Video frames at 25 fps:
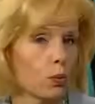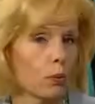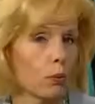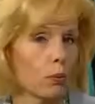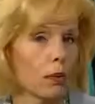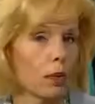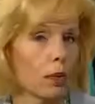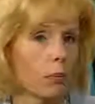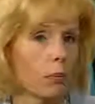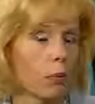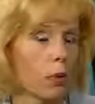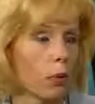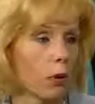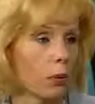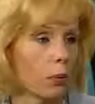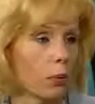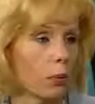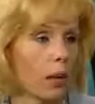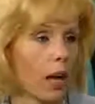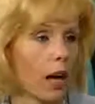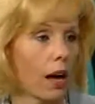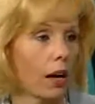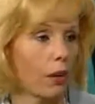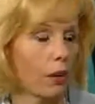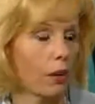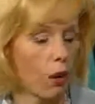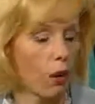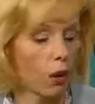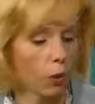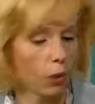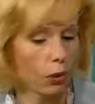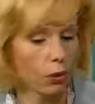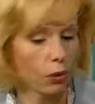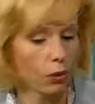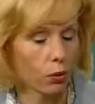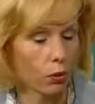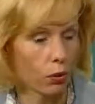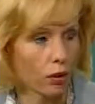be the Puerto Plata all the
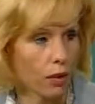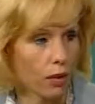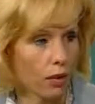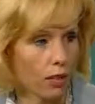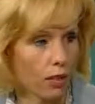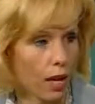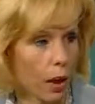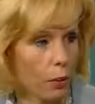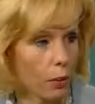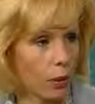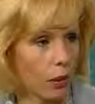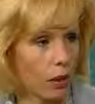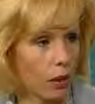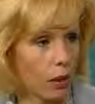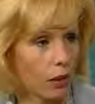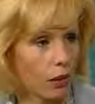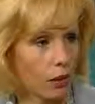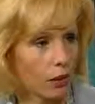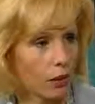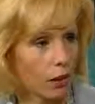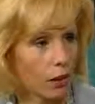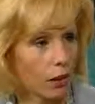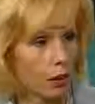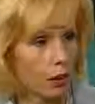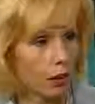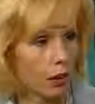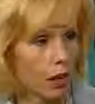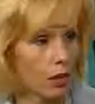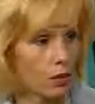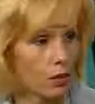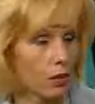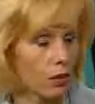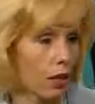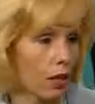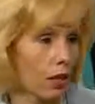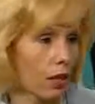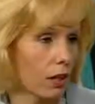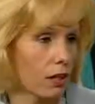way through to the Samana and the
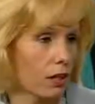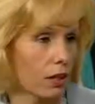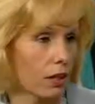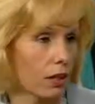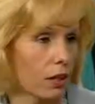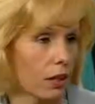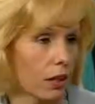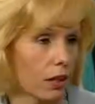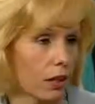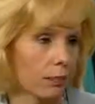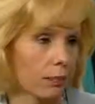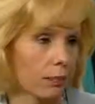Las Terrenas area.